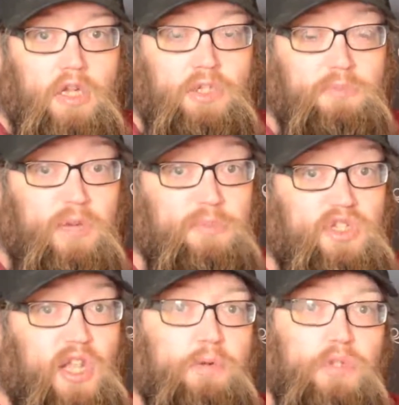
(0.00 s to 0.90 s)
Sometimes
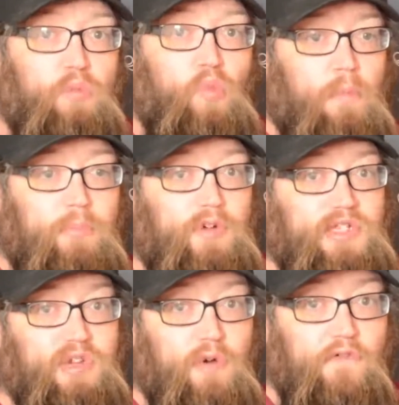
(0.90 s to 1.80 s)
as low as 1.05,
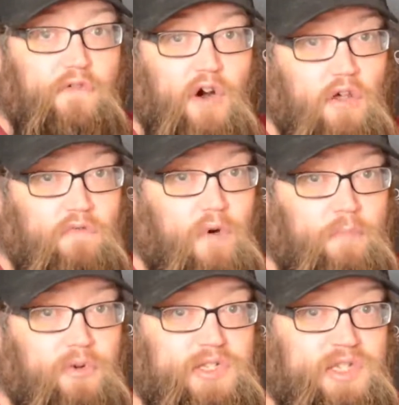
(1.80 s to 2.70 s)

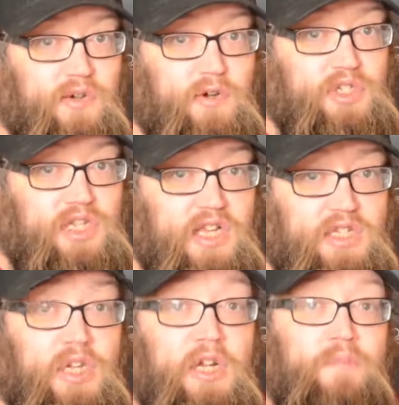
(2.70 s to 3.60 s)
1.06.
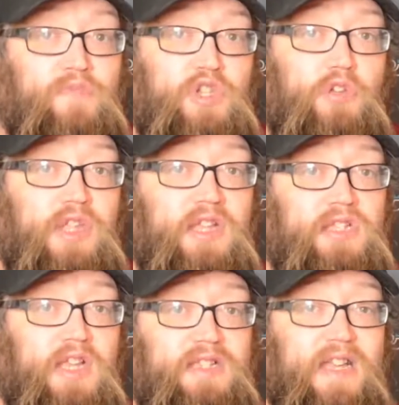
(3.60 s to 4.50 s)
So
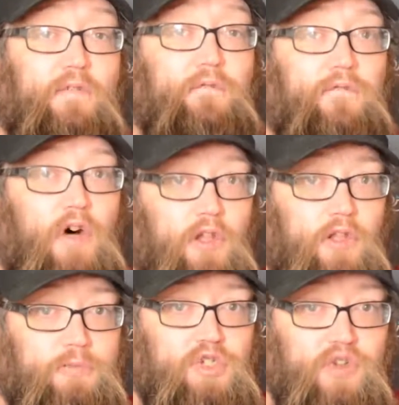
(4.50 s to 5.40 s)
this is a
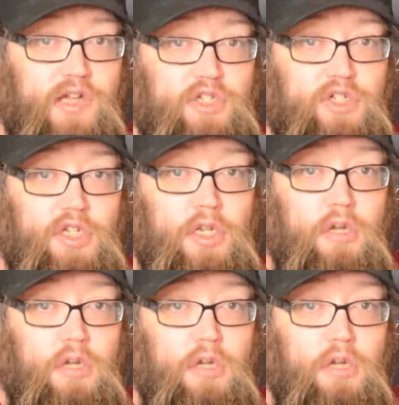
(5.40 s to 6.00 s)
volume strategy.